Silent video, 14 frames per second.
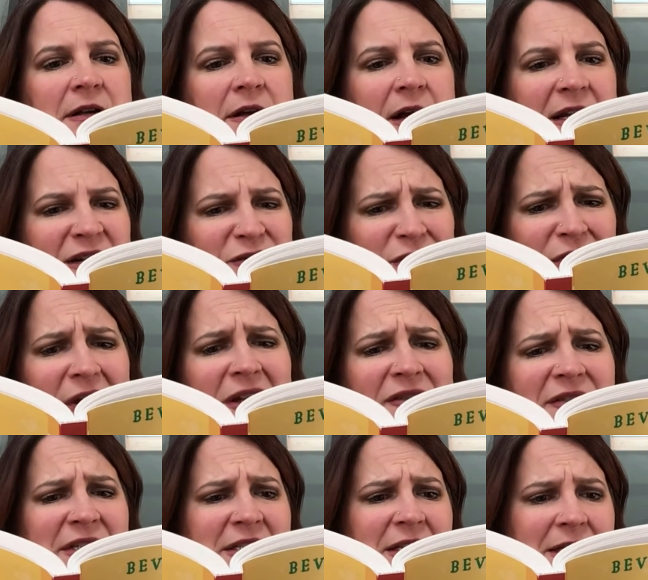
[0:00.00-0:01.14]
I never thought of
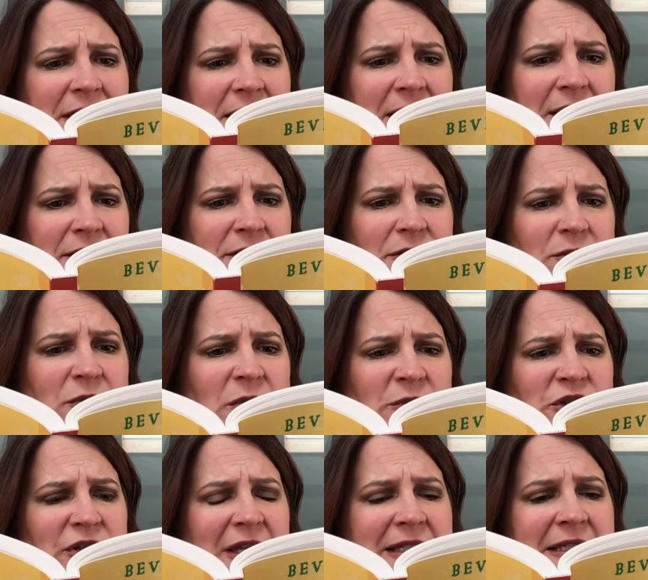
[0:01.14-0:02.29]
it, said Keith. What would
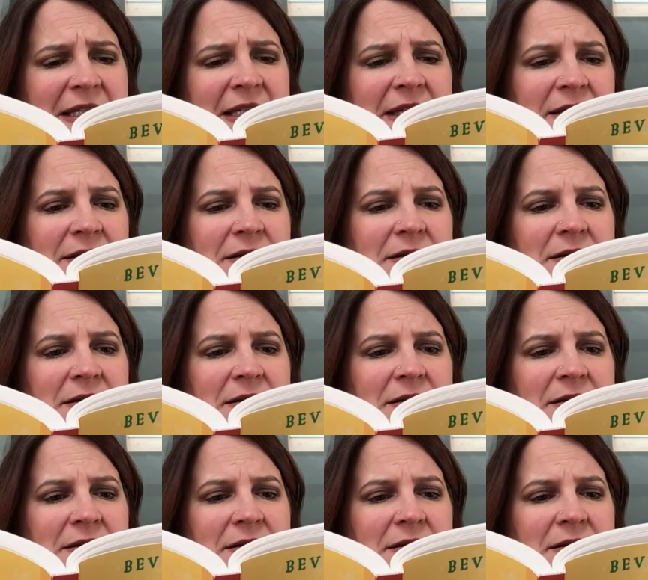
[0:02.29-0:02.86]
you like to eat?